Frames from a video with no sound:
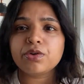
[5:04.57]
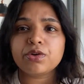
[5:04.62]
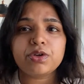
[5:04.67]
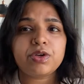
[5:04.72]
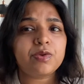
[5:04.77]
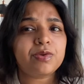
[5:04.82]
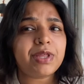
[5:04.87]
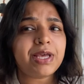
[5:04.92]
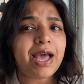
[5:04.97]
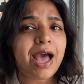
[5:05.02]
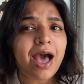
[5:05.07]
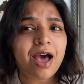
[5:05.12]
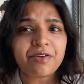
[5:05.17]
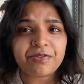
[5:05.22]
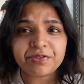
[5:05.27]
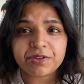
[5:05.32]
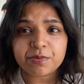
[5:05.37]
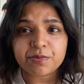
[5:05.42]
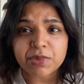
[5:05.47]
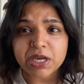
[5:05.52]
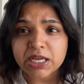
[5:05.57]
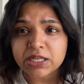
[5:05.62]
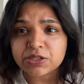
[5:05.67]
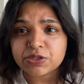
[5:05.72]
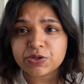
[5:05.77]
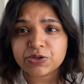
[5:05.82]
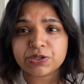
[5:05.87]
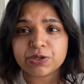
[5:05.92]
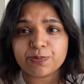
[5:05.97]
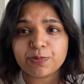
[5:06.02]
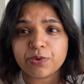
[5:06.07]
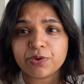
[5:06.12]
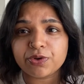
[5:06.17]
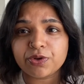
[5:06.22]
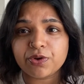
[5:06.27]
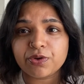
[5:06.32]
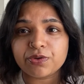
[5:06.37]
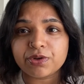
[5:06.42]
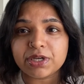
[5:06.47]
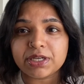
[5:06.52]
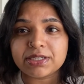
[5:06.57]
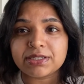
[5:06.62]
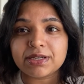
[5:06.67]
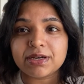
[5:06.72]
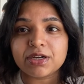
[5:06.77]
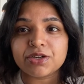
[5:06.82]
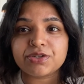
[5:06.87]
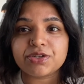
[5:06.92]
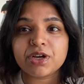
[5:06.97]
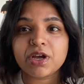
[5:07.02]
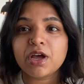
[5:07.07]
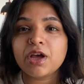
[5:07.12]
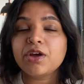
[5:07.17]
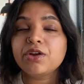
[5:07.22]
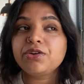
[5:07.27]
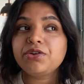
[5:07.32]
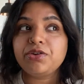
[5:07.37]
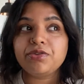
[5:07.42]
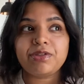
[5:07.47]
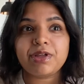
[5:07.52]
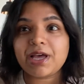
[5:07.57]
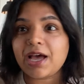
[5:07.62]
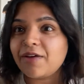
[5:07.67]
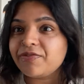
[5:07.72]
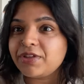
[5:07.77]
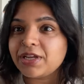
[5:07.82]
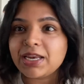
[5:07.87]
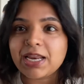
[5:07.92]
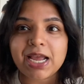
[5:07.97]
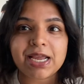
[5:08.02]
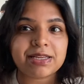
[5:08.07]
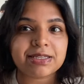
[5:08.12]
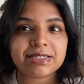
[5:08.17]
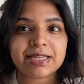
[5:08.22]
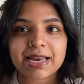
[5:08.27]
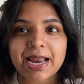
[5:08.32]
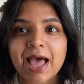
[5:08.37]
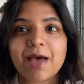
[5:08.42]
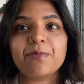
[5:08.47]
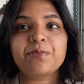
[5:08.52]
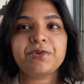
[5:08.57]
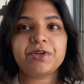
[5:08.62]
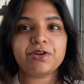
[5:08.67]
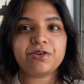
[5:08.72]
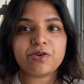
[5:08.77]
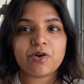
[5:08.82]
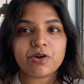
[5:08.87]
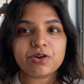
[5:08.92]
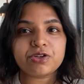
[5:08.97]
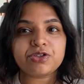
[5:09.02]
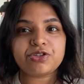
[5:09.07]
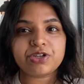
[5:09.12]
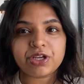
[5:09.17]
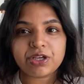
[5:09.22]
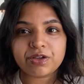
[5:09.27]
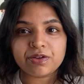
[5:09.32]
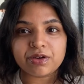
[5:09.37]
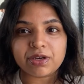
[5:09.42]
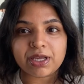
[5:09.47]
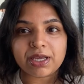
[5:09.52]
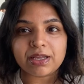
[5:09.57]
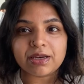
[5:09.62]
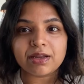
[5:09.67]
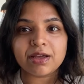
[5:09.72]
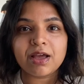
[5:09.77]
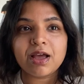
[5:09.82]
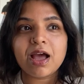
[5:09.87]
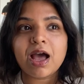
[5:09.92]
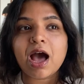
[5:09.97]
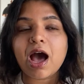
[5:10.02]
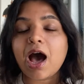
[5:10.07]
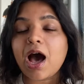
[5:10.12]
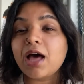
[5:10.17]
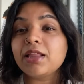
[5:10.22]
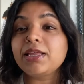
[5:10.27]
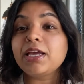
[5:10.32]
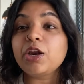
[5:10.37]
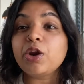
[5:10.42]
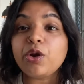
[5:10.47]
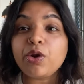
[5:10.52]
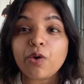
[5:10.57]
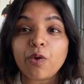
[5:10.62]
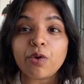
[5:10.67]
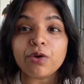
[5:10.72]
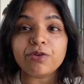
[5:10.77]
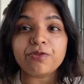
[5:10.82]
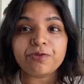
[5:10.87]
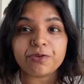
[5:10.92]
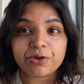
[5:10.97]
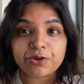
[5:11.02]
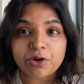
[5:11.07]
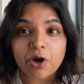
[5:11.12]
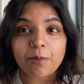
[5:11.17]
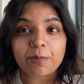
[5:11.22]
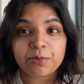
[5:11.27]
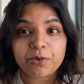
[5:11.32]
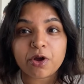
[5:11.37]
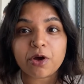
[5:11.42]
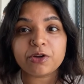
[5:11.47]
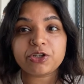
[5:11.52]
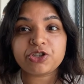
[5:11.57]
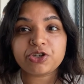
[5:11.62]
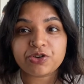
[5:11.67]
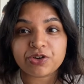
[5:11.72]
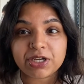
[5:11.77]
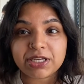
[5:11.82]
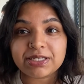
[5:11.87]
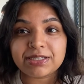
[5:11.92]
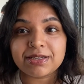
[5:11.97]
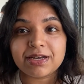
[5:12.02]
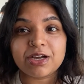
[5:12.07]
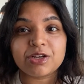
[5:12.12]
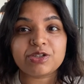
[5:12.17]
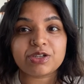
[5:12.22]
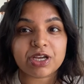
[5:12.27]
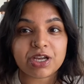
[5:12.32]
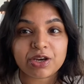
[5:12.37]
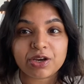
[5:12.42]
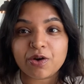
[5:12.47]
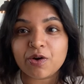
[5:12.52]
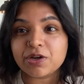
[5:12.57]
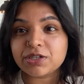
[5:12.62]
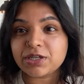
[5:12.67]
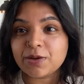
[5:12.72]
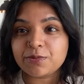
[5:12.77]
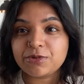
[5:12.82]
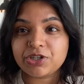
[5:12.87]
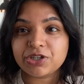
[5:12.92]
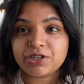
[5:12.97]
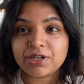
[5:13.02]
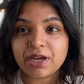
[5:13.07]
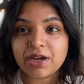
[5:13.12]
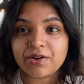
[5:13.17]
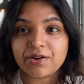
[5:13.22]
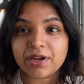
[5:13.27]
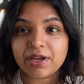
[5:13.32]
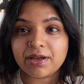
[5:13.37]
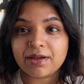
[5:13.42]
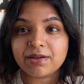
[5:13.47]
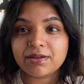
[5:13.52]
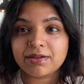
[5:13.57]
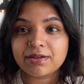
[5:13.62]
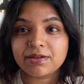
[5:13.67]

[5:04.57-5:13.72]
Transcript: Do they have the means to support your research? Do they have the latest lab technology you need? Are they known for top-notch research in your subject area?